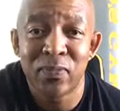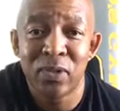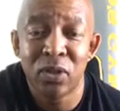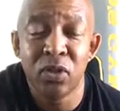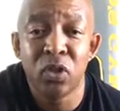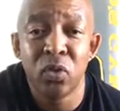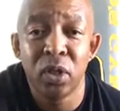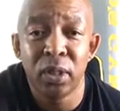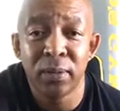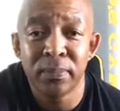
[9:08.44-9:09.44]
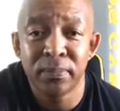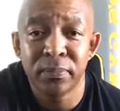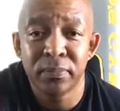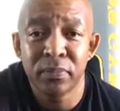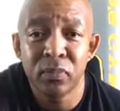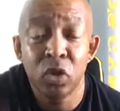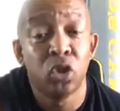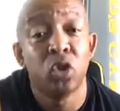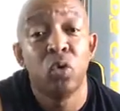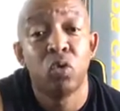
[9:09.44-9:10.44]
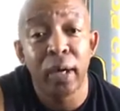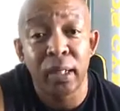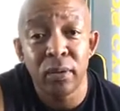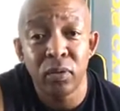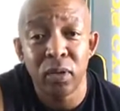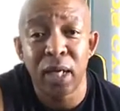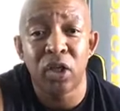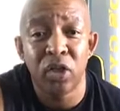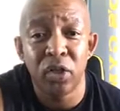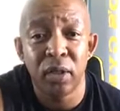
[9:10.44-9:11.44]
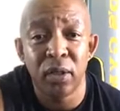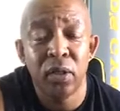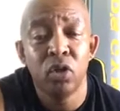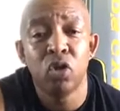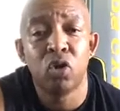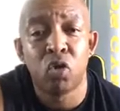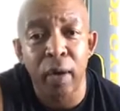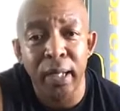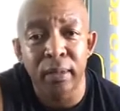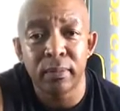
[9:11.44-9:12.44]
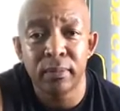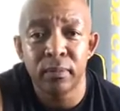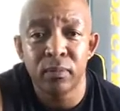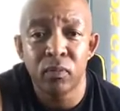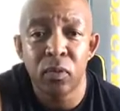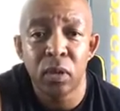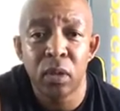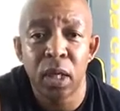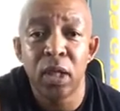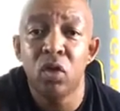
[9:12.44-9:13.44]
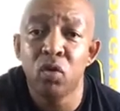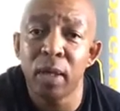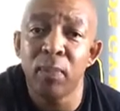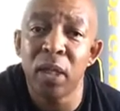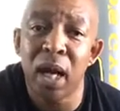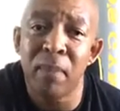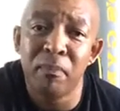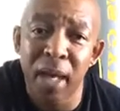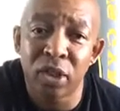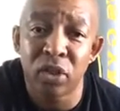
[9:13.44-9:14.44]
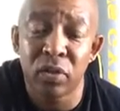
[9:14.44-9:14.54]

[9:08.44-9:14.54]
You're too good. You're too great. You're not good. You're great. And you're great beyond measure.